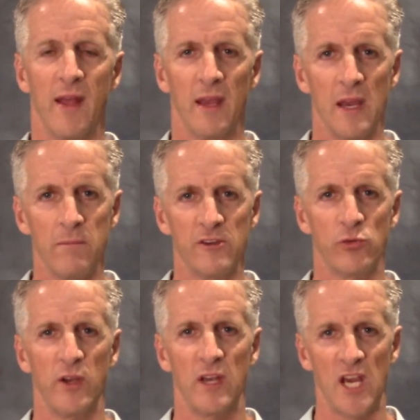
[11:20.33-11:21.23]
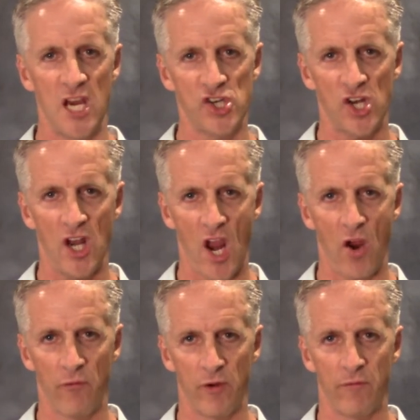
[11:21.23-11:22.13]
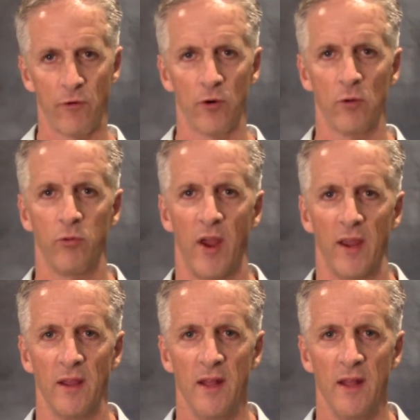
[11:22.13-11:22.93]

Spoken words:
in between each and every vertebrae.